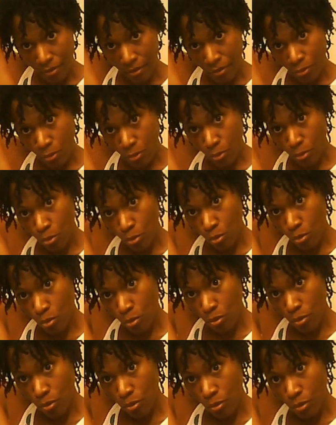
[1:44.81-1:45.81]
do
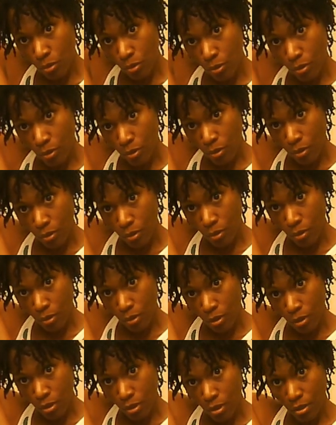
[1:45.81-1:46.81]

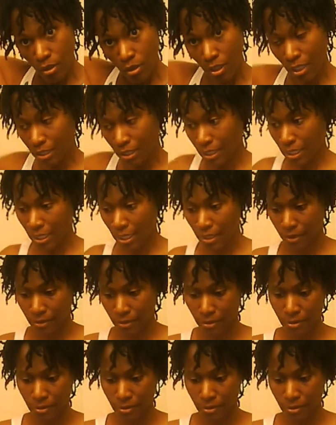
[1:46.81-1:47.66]
a lock,